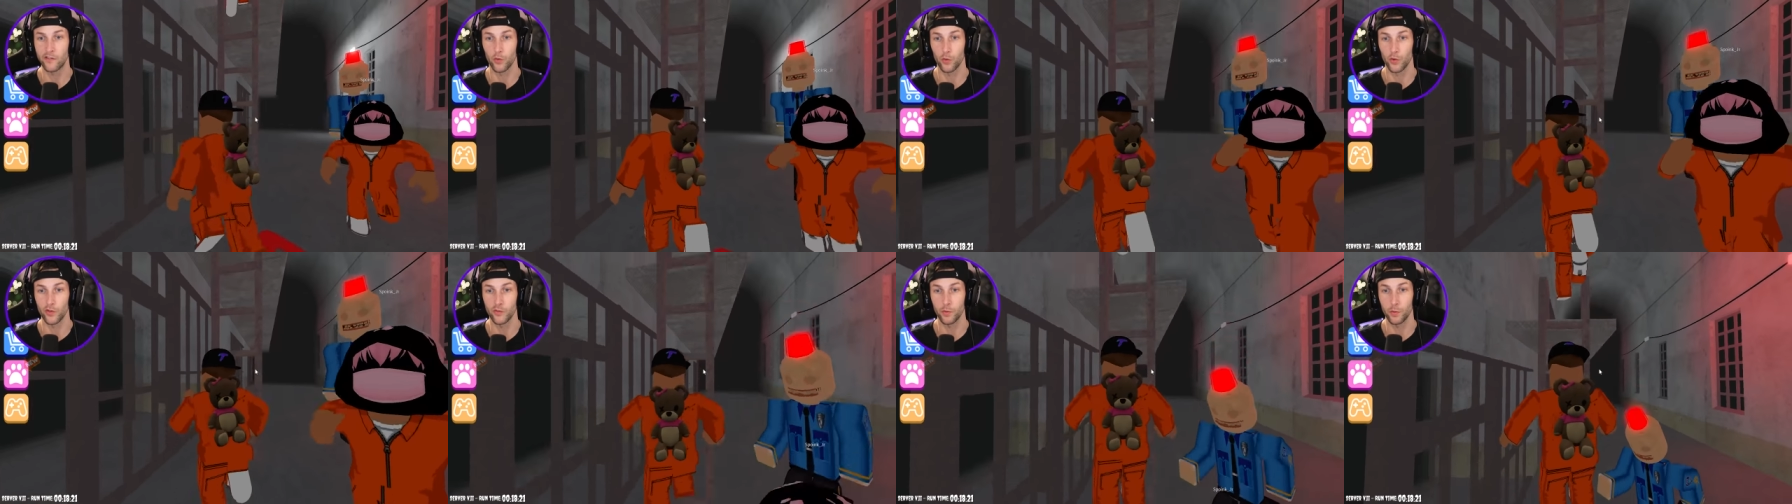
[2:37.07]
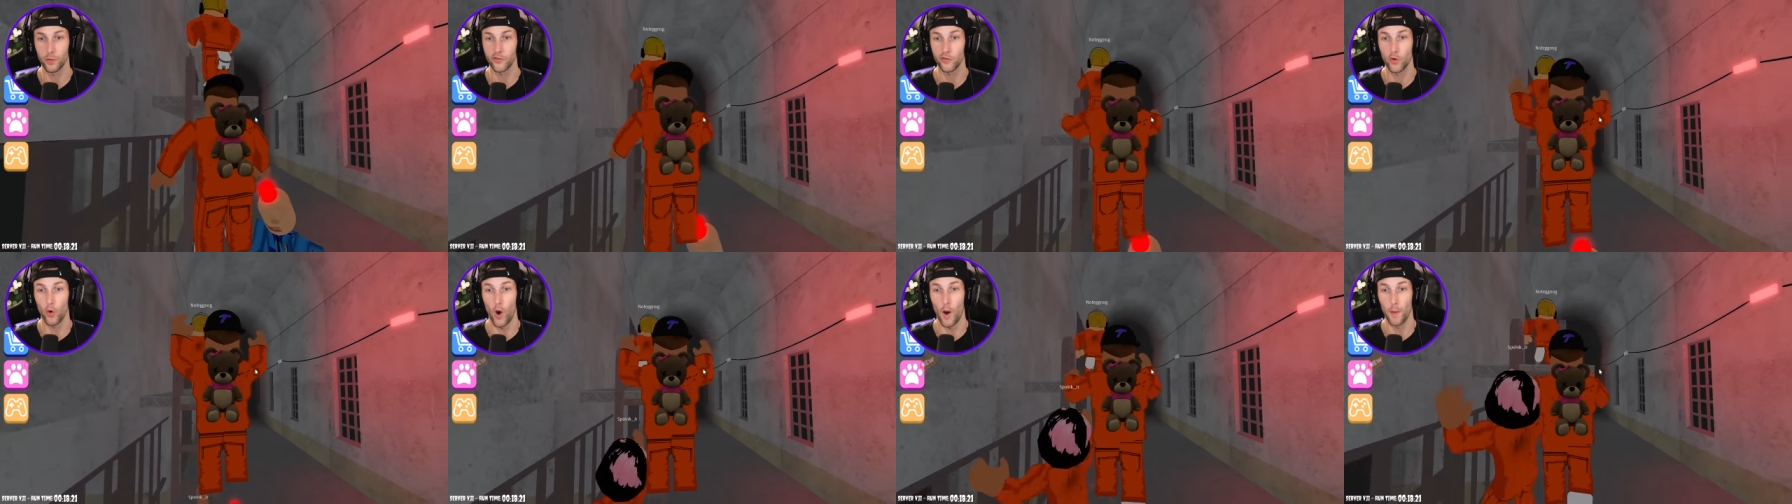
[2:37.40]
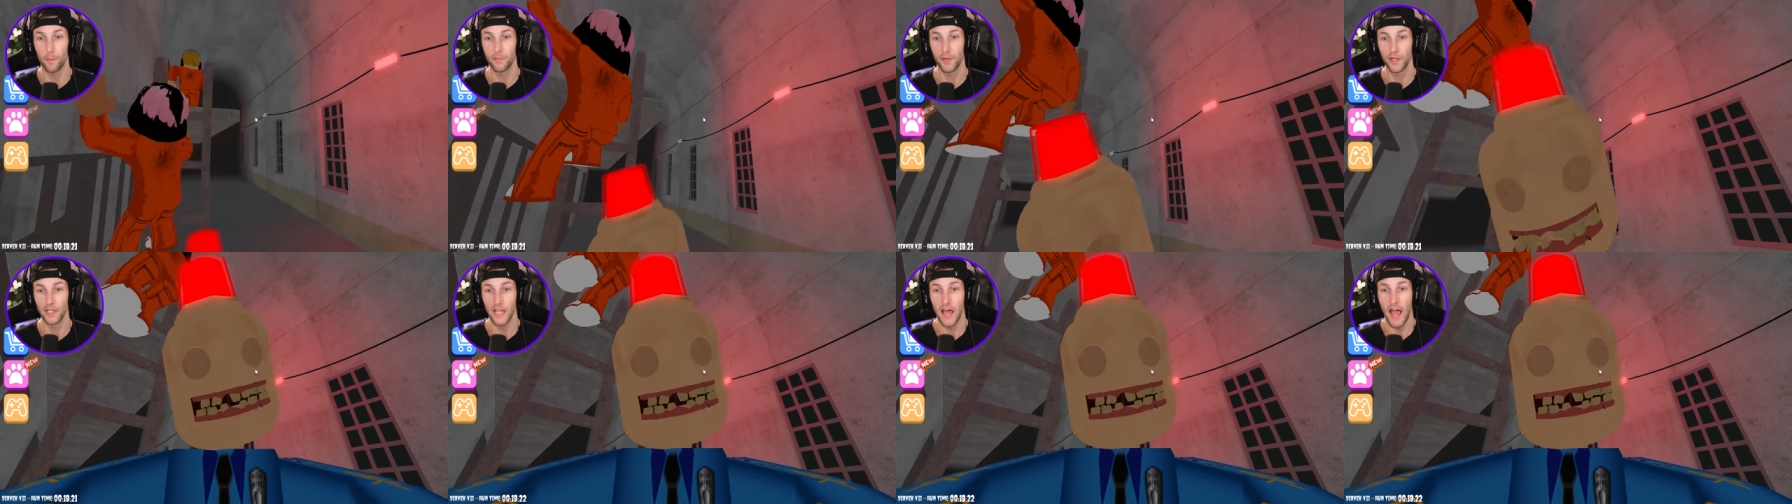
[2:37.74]
so we're supposed to go
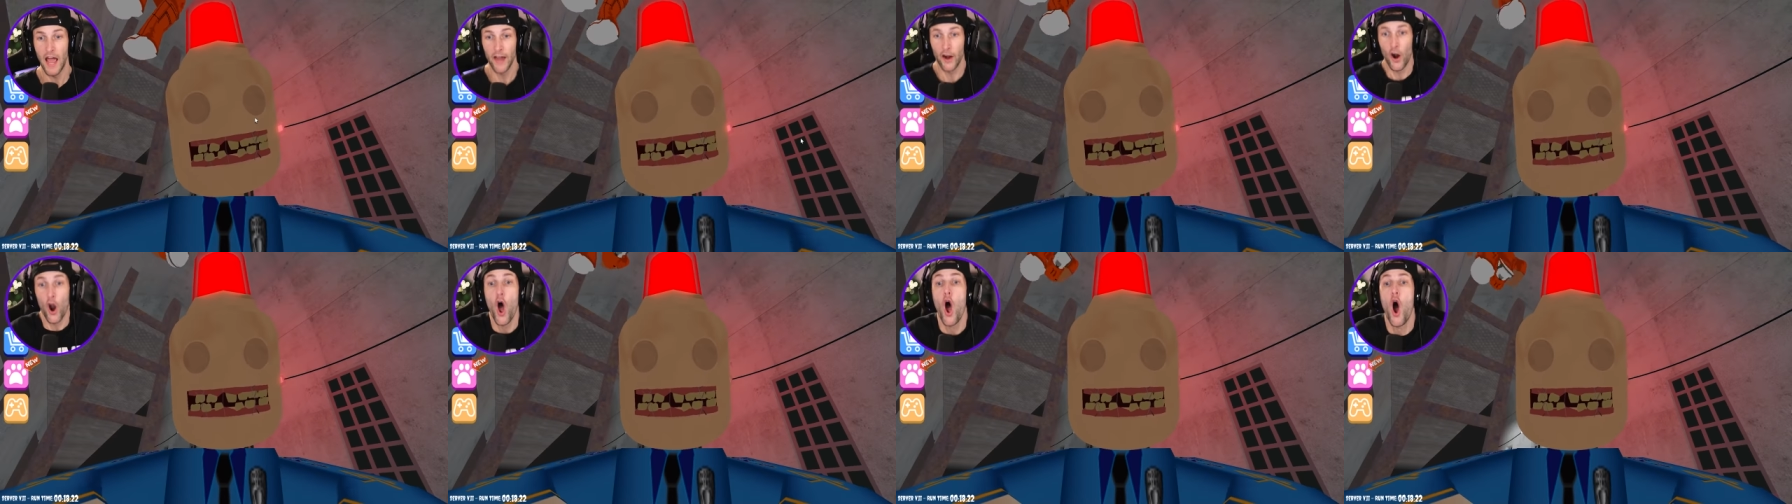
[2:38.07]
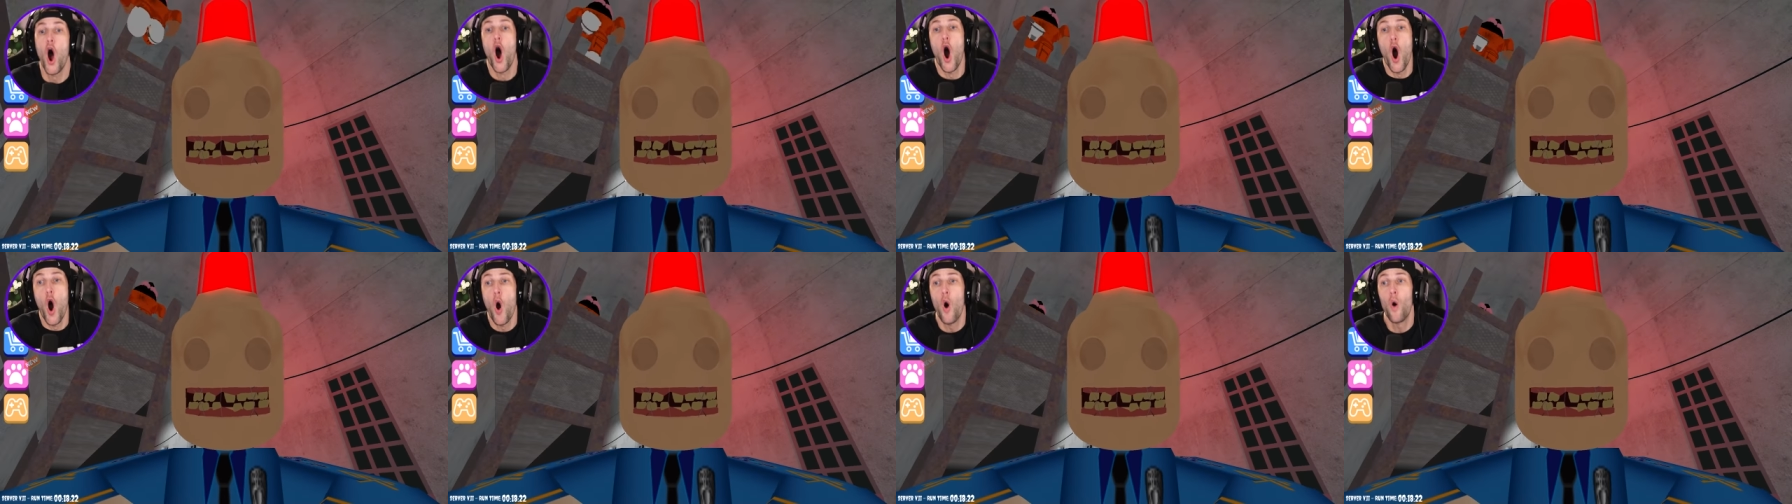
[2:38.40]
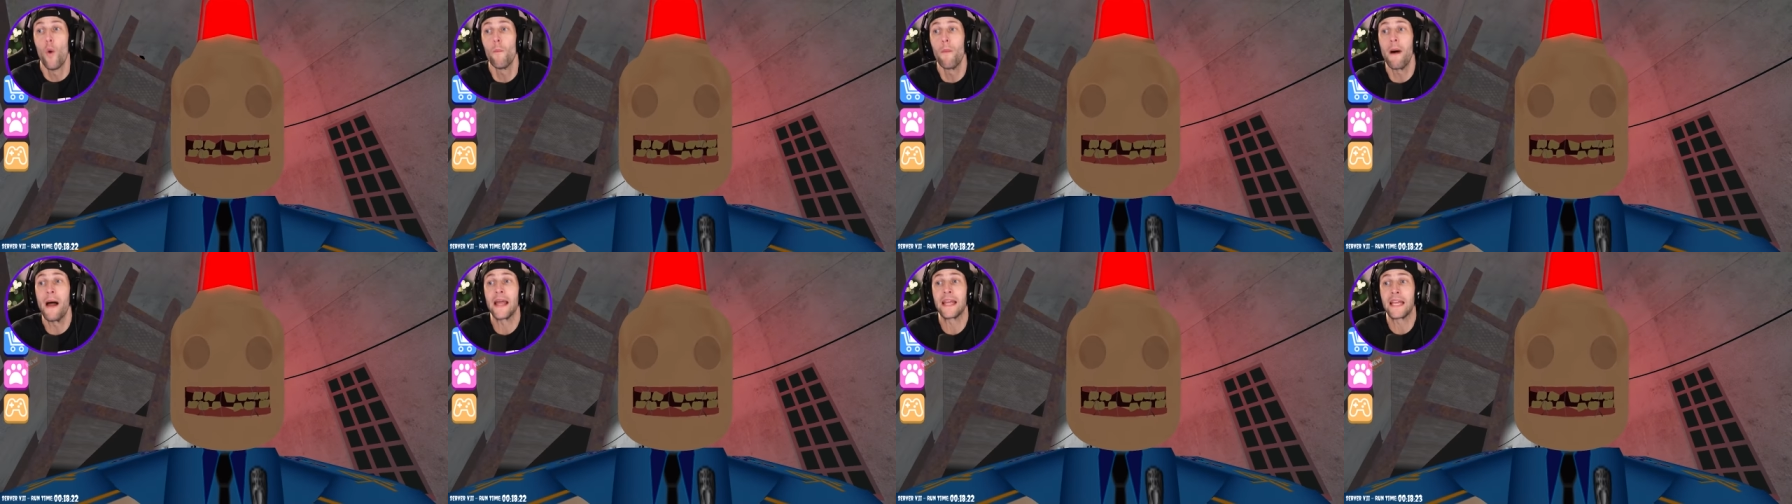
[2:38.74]
up the ladder.
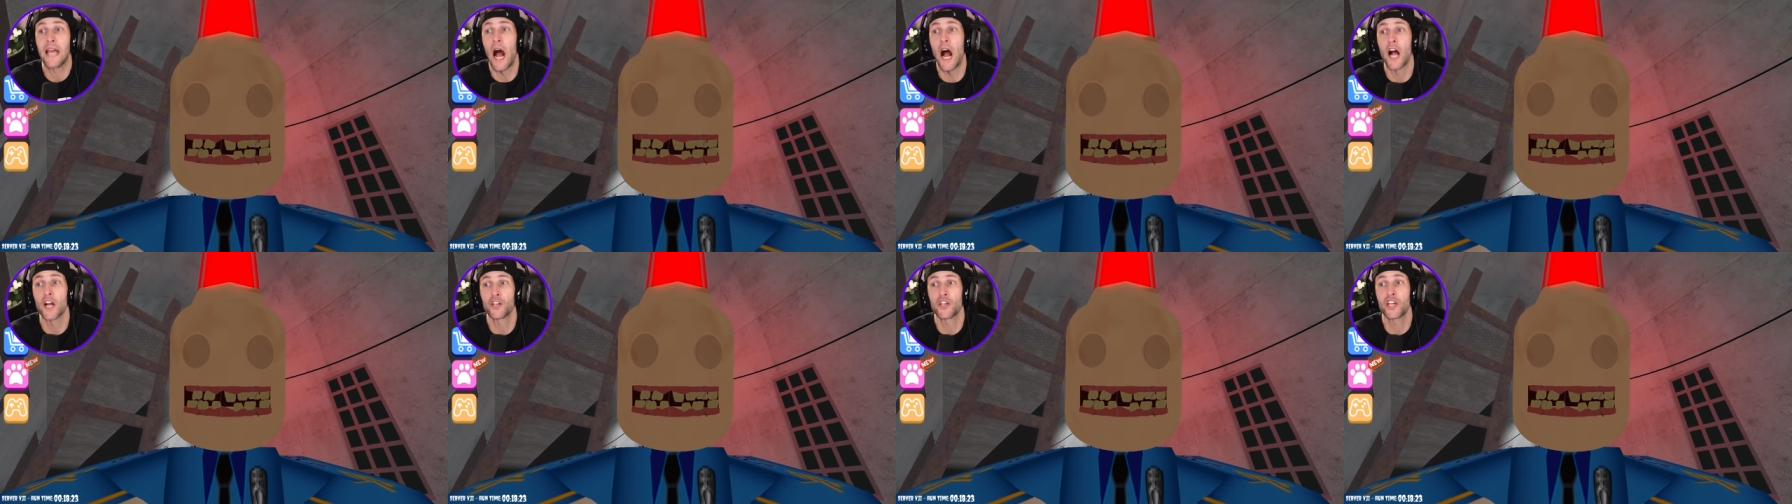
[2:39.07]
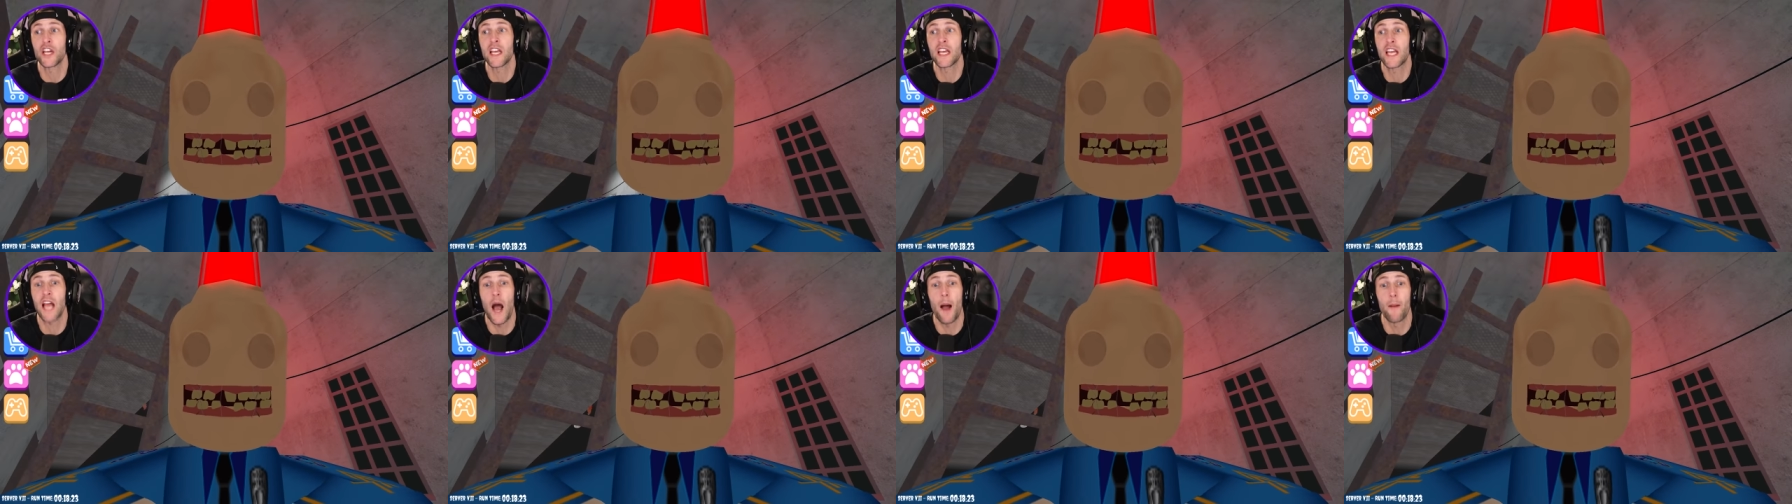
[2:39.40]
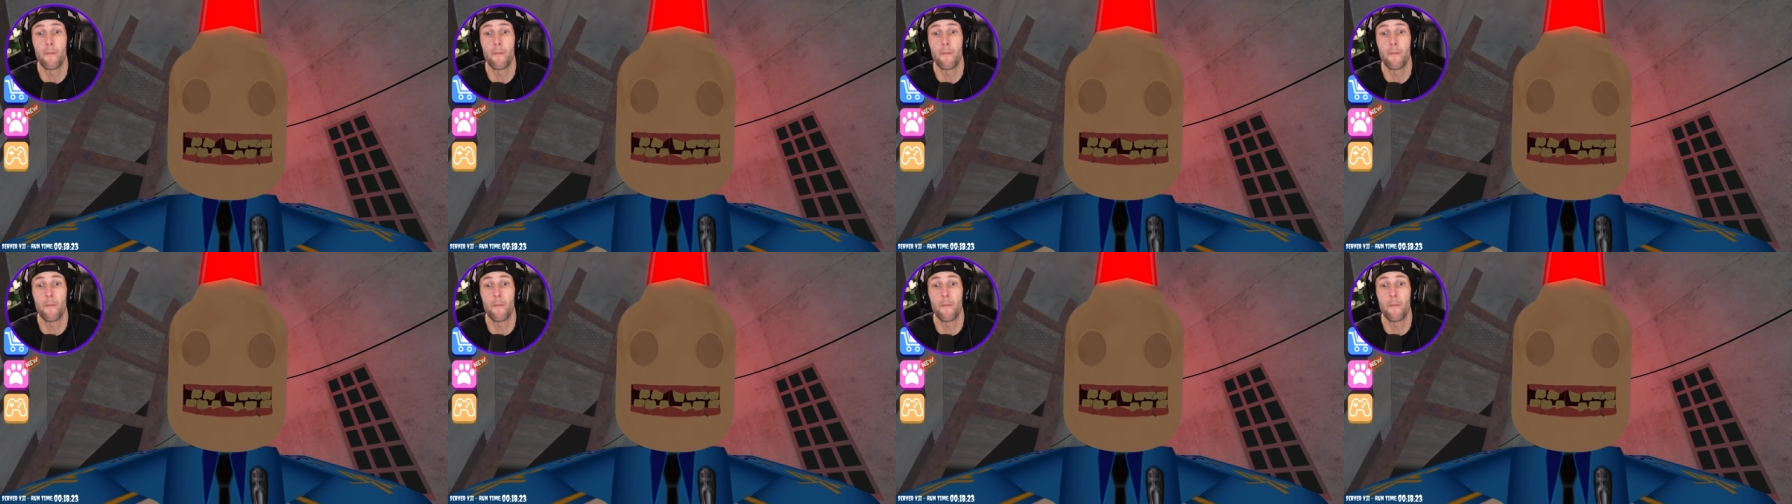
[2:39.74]
Oh my gosh, he